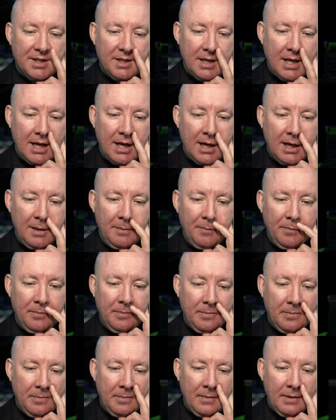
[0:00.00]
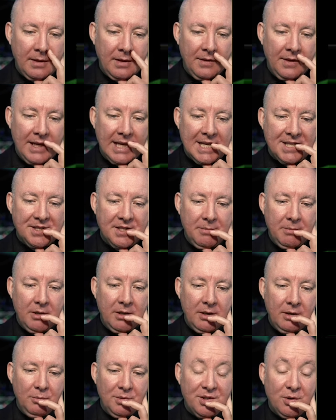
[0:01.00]
The
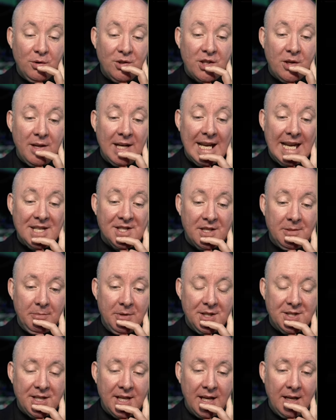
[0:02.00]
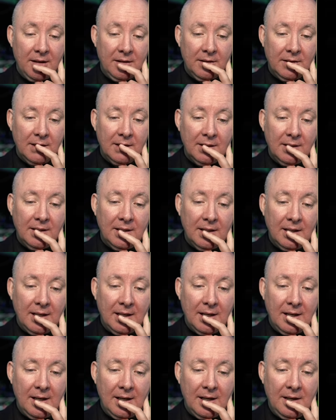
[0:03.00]
estimate, we're still showing estimates here.
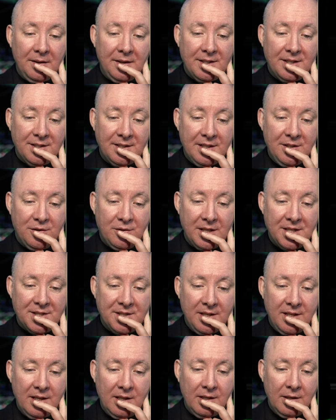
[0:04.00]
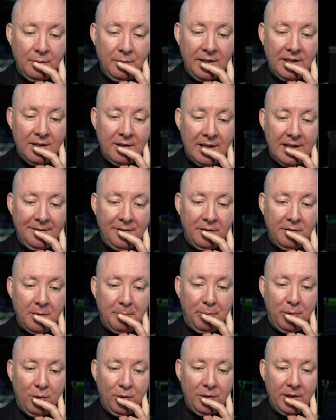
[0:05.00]
This is interesting. We don't have a
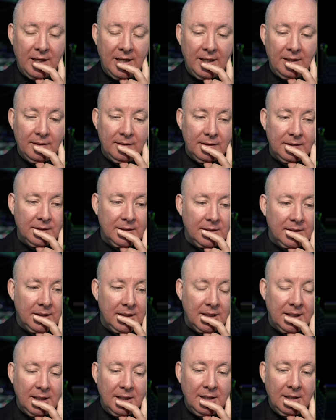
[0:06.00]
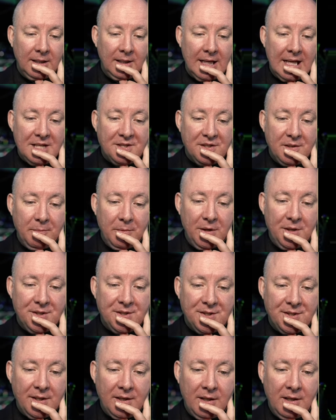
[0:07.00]
report yet. Estimates,
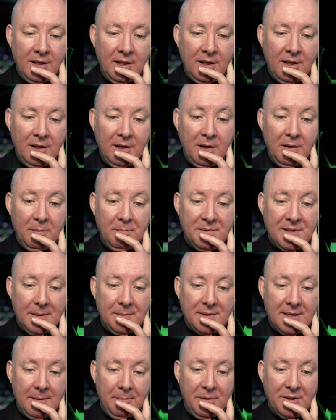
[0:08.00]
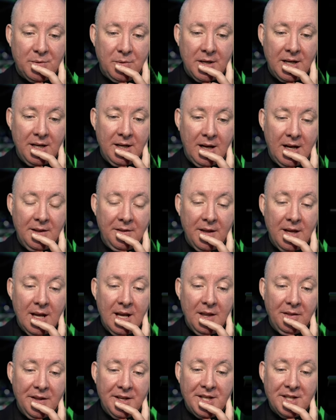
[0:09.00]
September 29th.
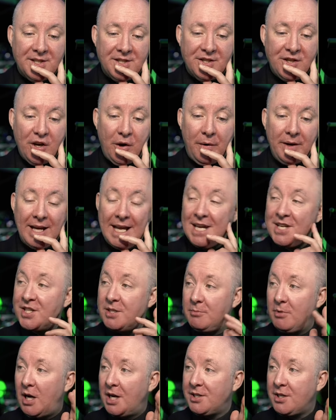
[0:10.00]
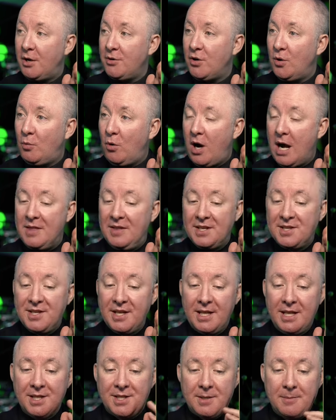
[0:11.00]
This is showing estimate. I don't know why this
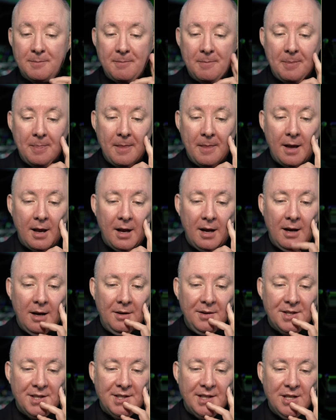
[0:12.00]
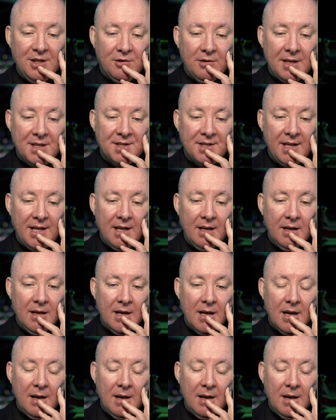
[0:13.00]
is. This is interesting.